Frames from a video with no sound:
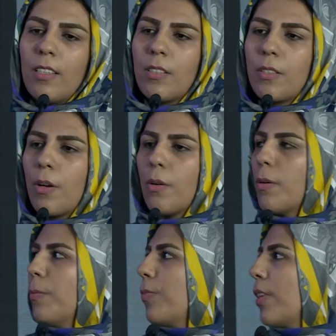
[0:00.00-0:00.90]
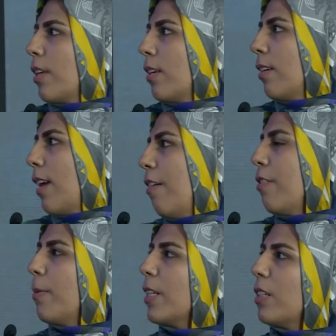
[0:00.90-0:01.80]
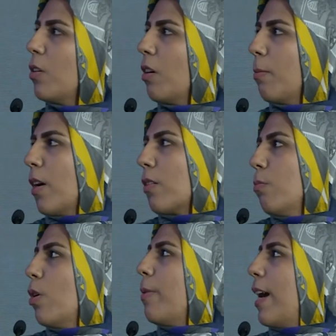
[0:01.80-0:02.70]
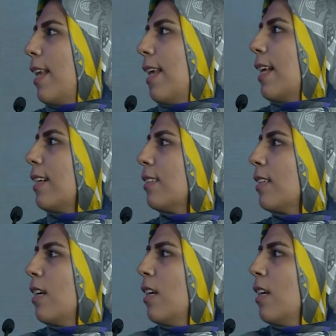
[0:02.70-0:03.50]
So everybody knows about the mobile health,